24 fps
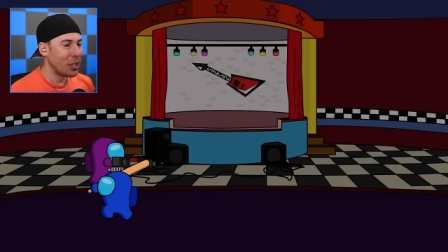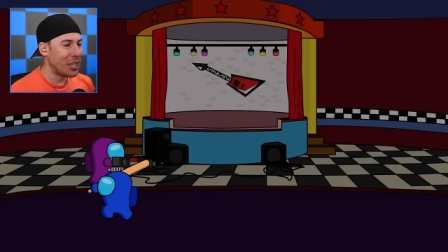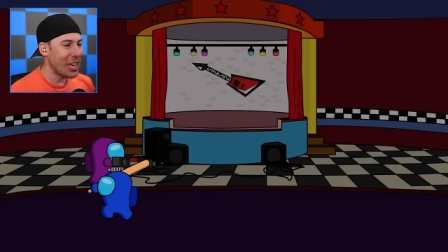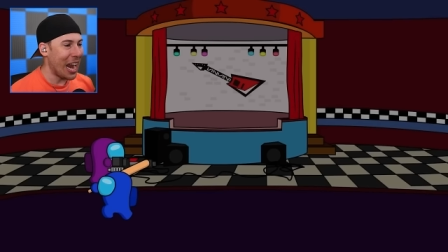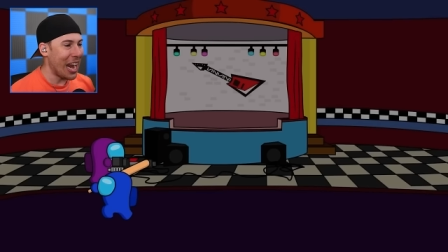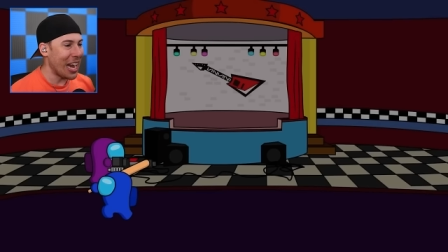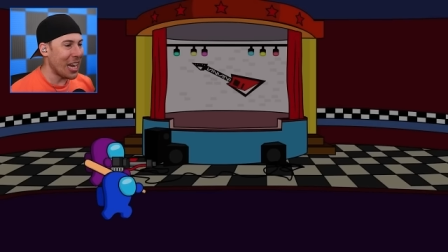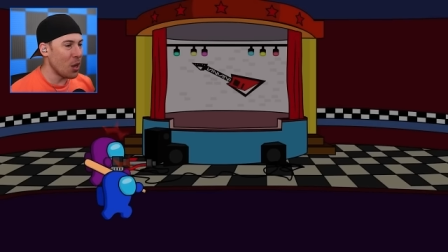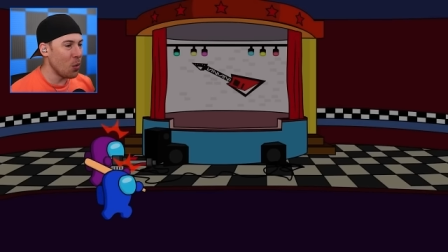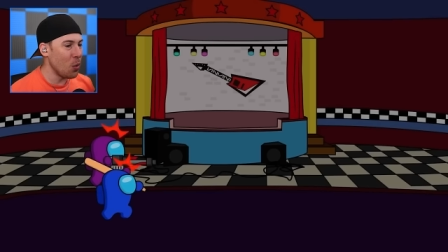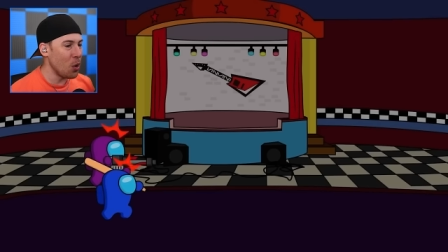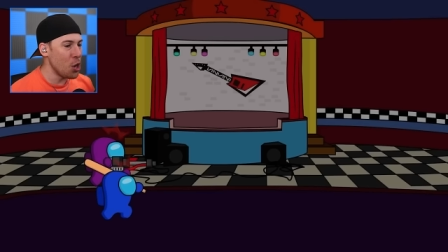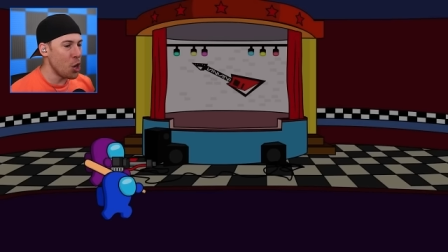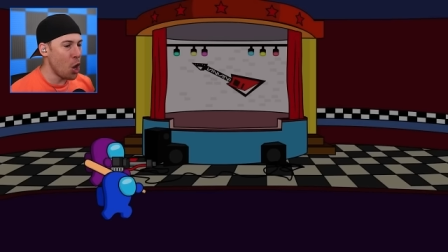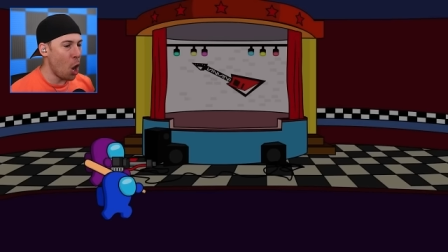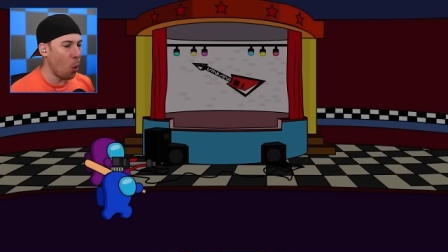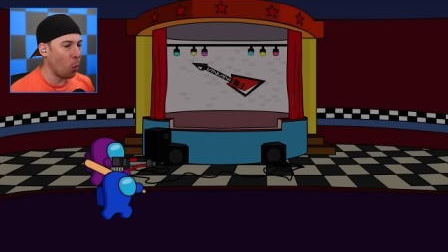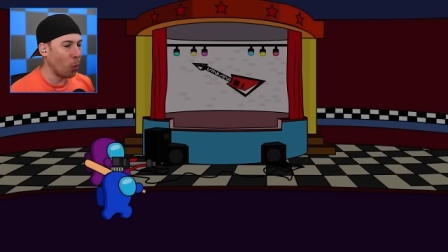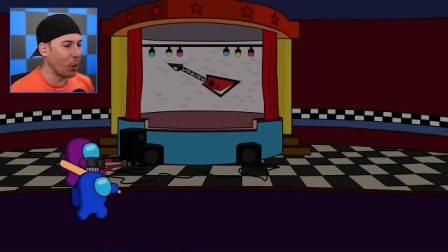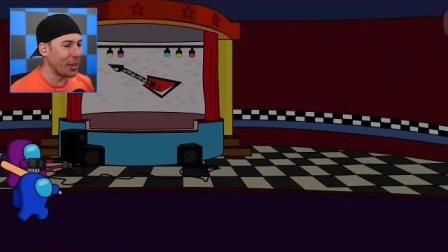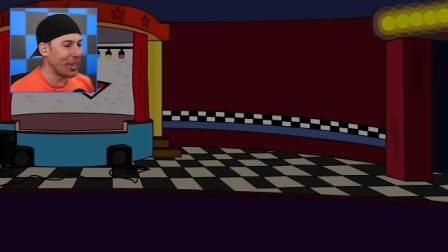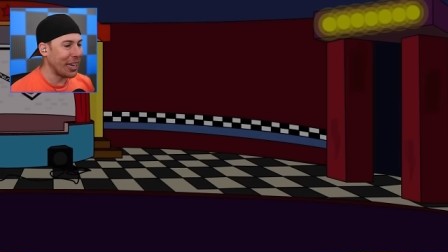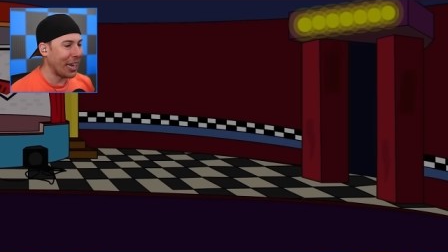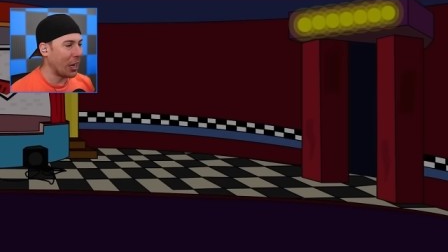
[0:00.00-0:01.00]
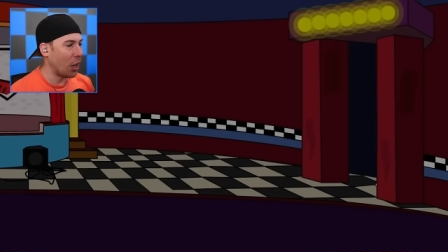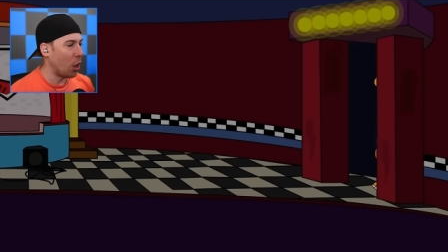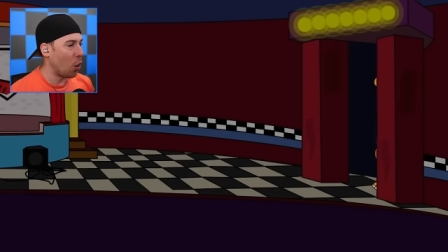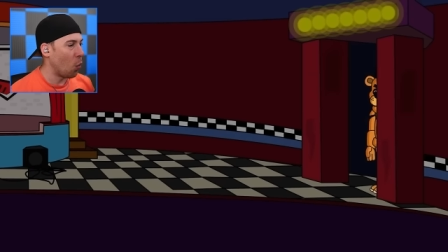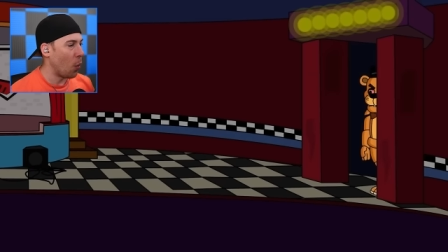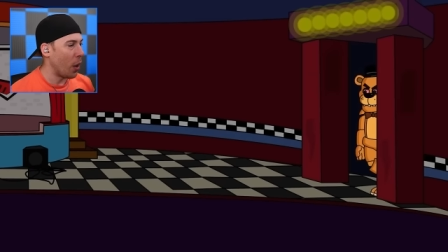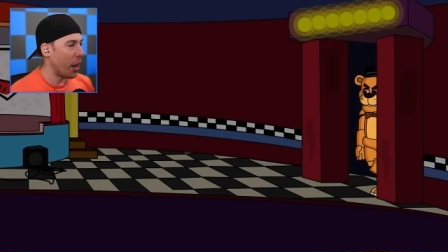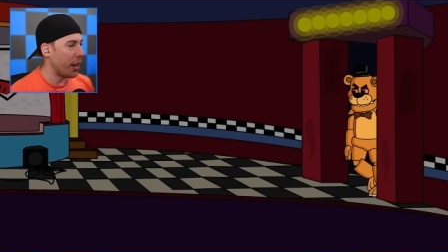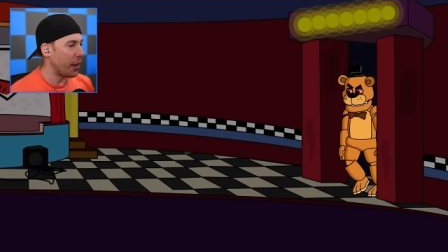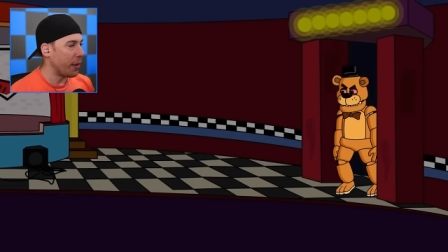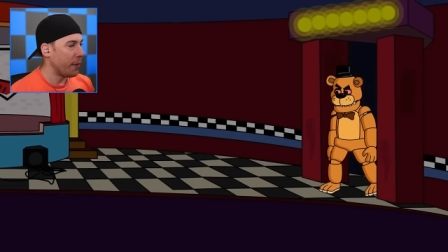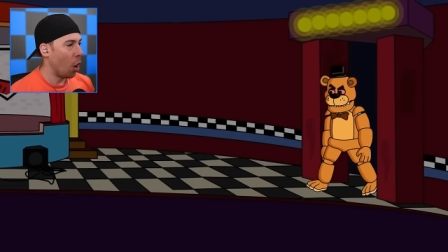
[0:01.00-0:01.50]
Does anyone know where Yellow
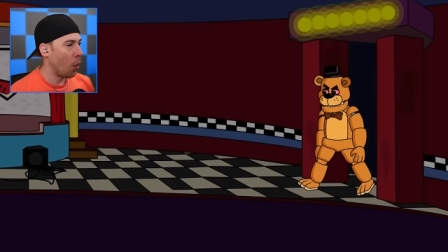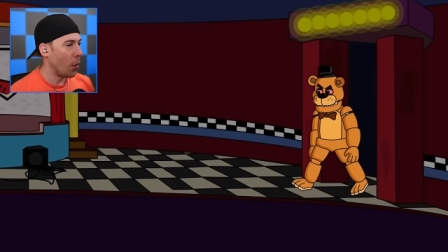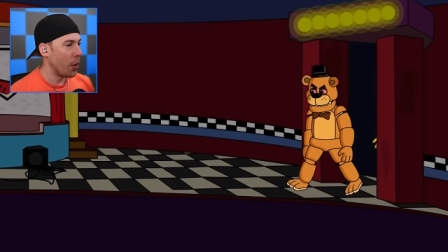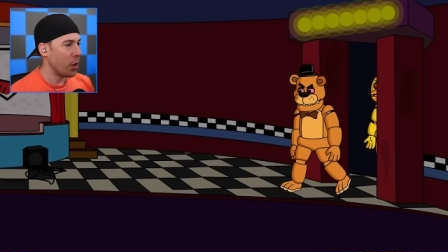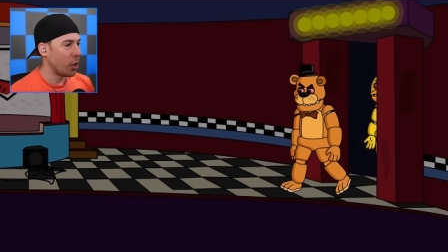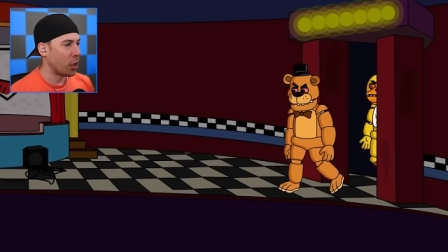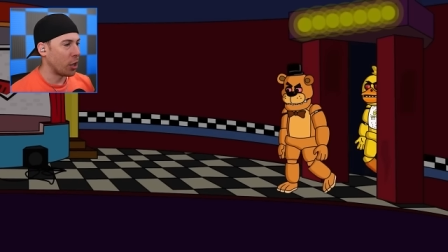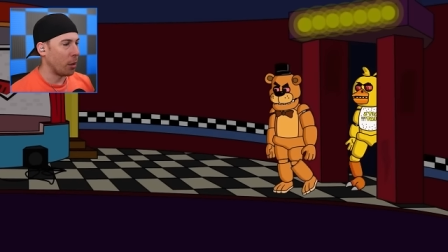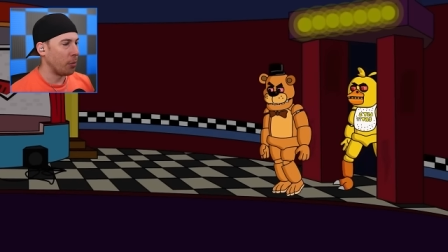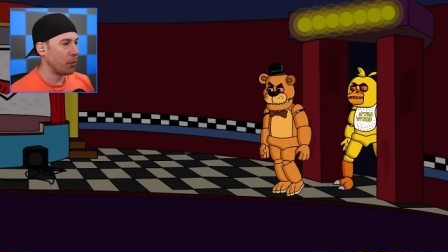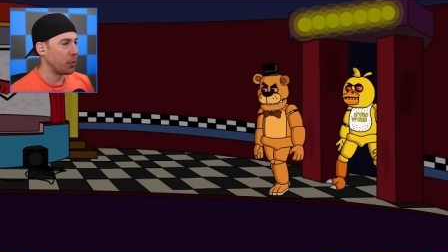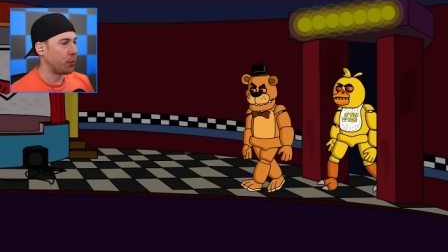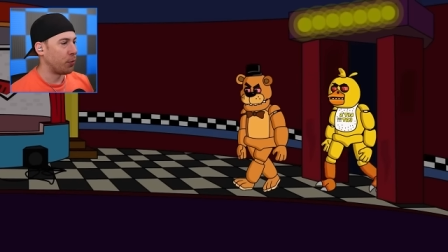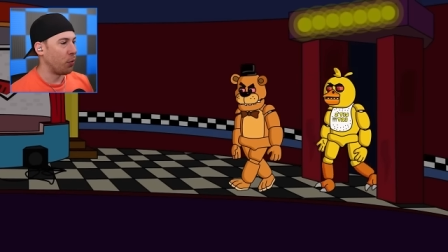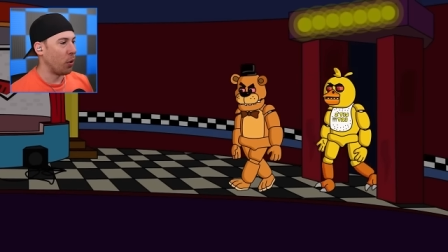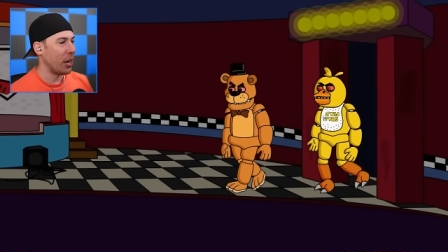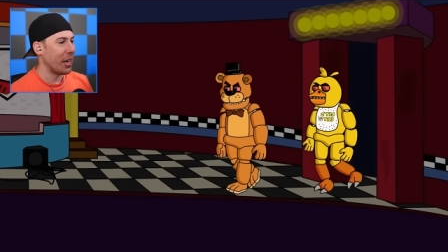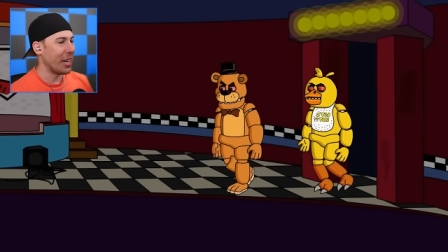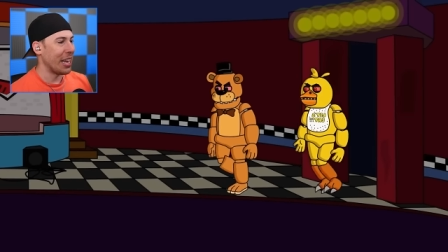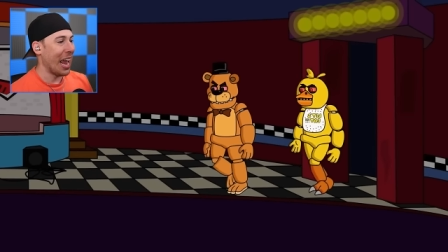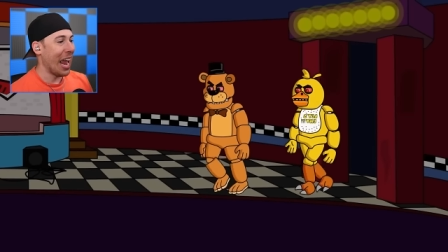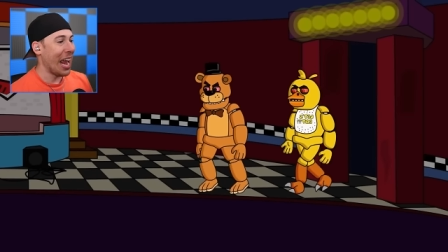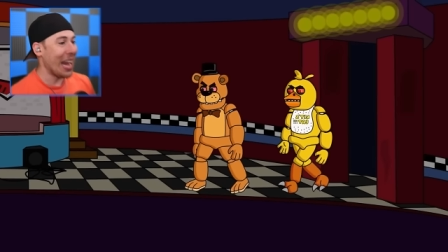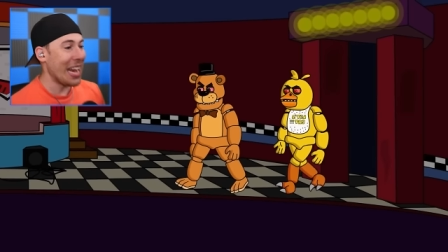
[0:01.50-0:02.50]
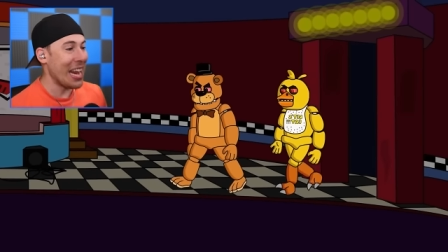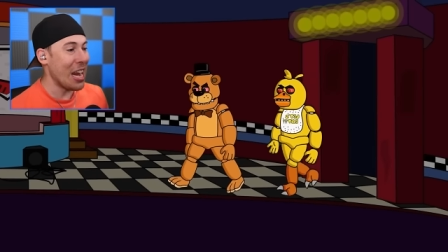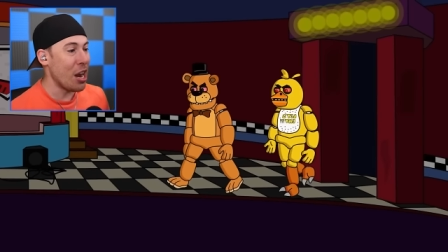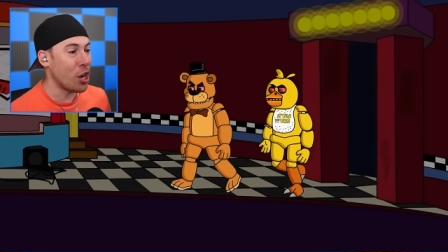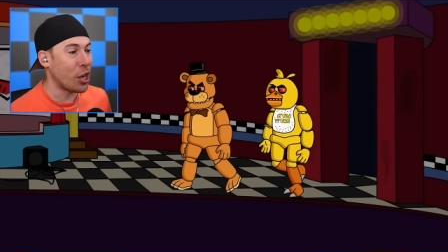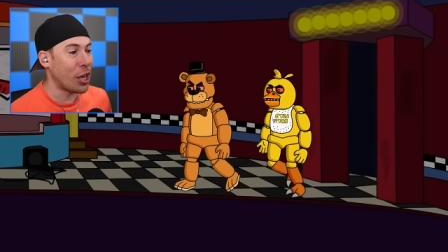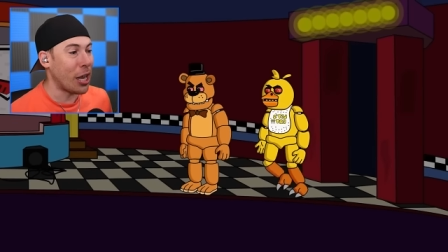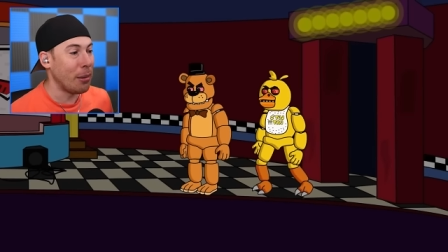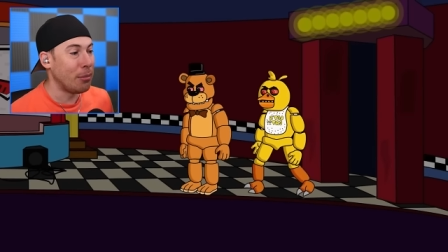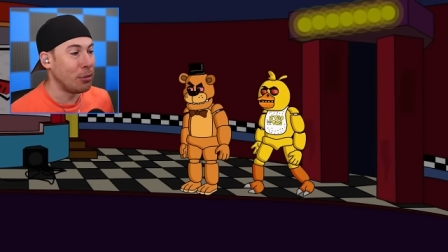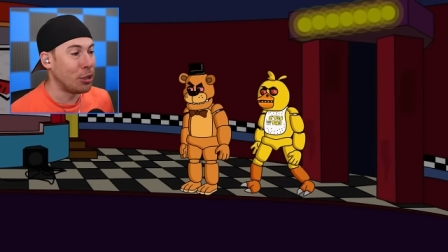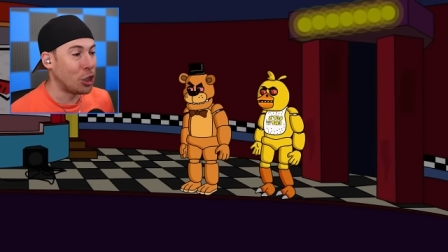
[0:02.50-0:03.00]
went? Oh, here comes Freddy. And here
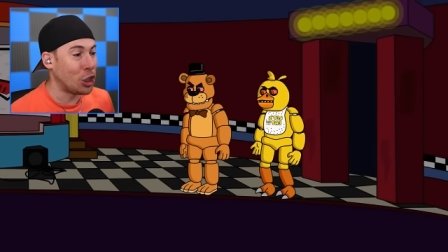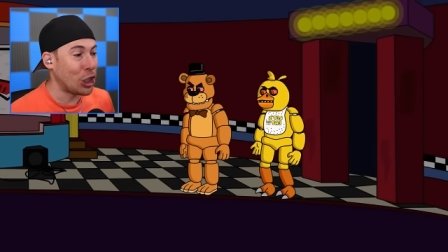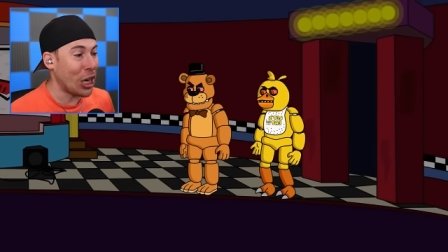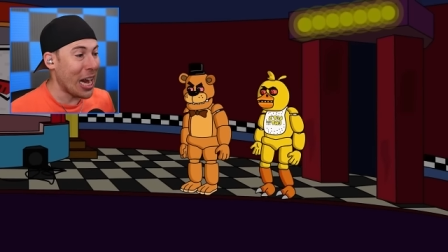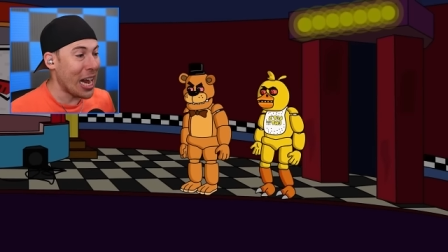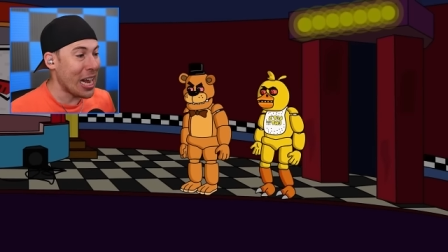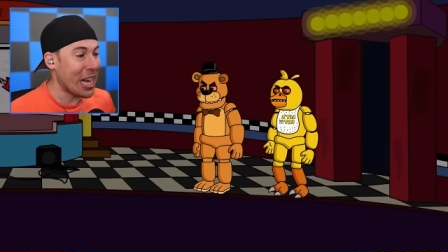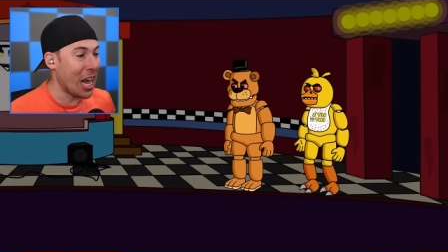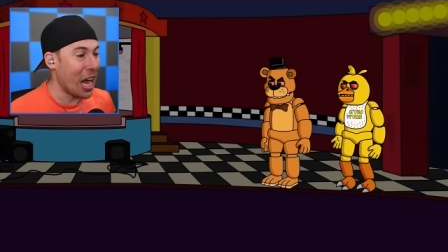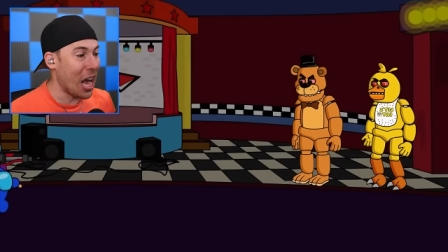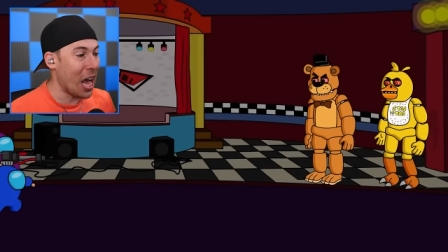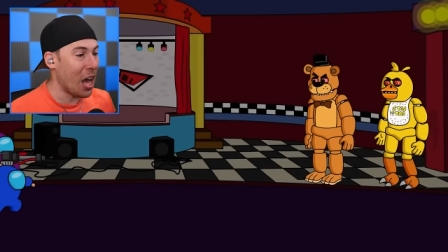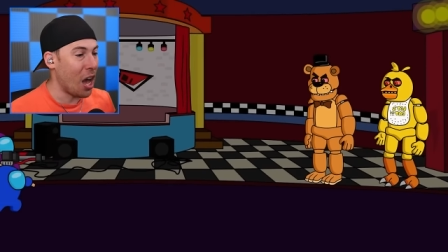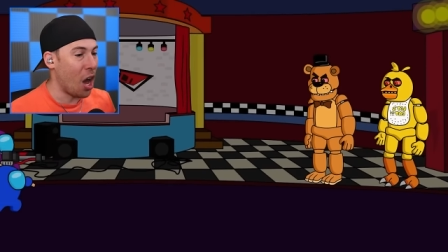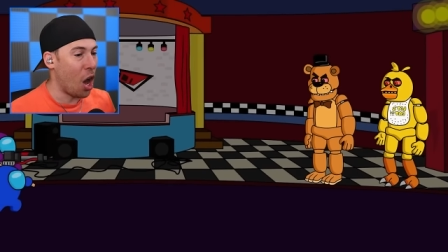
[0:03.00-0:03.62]
comes Chica.